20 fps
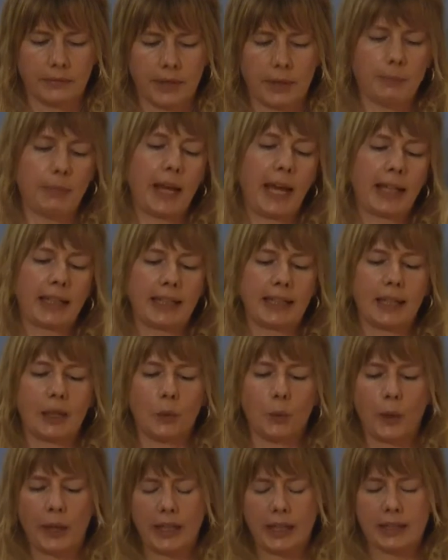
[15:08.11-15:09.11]
The
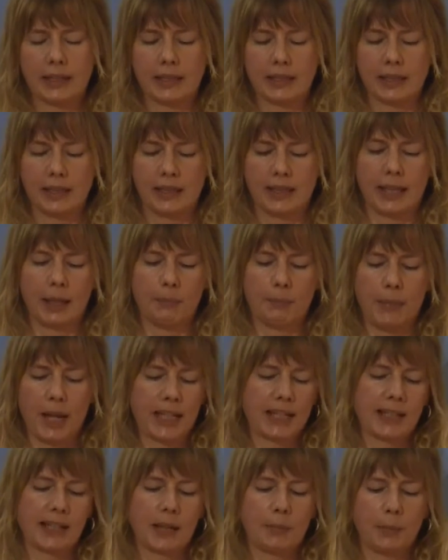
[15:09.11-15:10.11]
maddening wind that
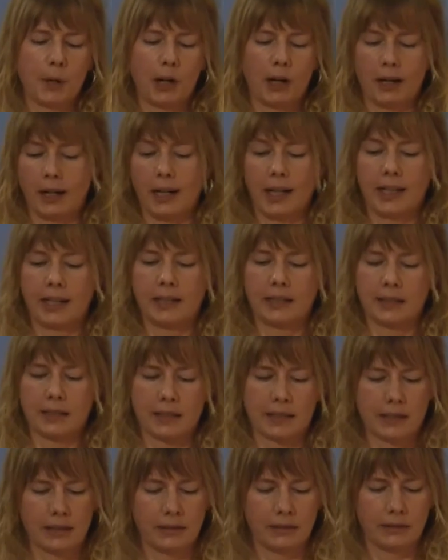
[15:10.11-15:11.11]
messed up our
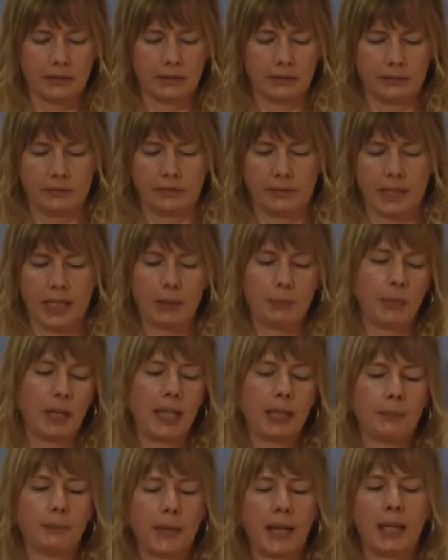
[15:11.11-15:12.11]
ions and
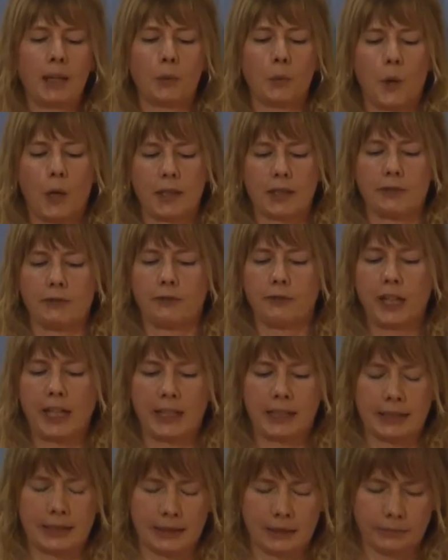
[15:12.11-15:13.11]
made men want to
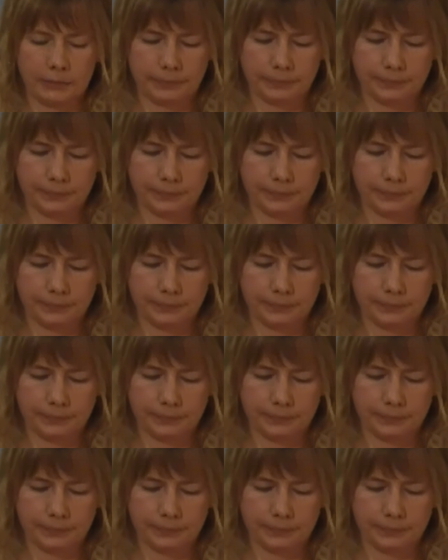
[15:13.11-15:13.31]
fight.